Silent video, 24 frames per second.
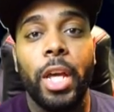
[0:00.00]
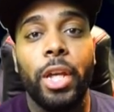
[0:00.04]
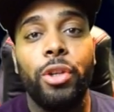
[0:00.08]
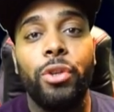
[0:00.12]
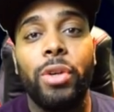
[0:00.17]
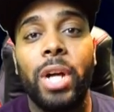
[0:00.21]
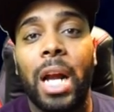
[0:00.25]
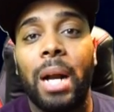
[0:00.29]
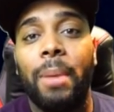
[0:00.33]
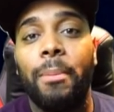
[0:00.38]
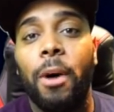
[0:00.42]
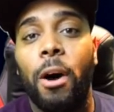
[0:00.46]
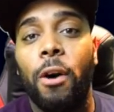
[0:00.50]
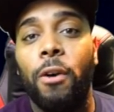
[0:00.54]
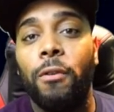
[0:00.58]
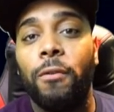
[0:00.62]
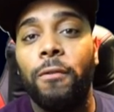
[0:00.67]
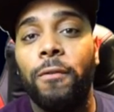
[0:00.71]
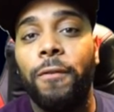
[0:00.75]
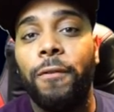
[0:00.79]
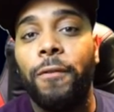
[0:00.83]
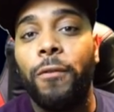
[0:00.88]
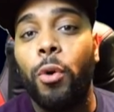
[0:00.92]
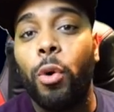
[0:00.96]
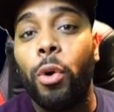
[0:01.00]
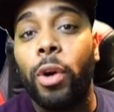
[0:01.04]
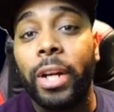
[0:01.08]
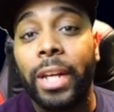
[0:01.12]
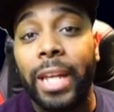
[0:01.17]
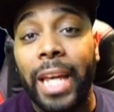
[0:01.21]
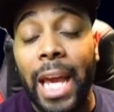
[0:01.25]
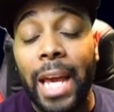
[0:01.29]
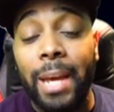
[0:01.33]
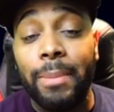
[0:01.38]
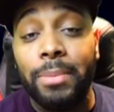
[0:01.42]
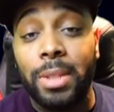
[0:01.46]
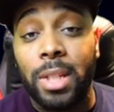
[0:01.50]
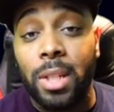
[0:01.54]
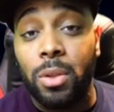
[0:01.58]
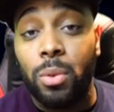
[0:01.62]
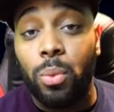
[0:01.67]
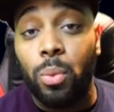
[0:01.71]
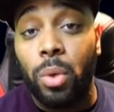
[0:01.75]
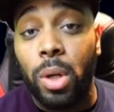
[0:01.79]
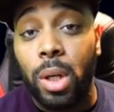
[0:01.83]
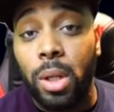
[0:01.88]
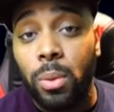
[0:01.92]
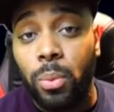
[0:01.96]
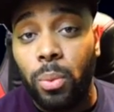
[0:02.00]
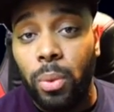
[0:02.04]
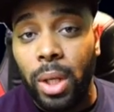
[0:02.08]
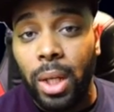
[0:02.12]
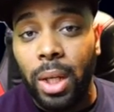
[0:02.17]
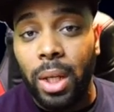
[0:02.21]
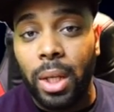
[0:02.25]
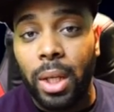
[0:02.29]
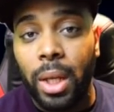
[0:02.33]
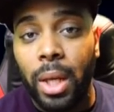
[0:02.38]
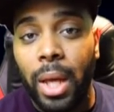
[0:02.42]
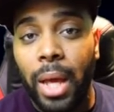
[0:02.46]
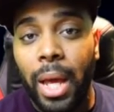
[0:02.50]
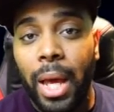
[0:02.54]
you got about 4 games in one week,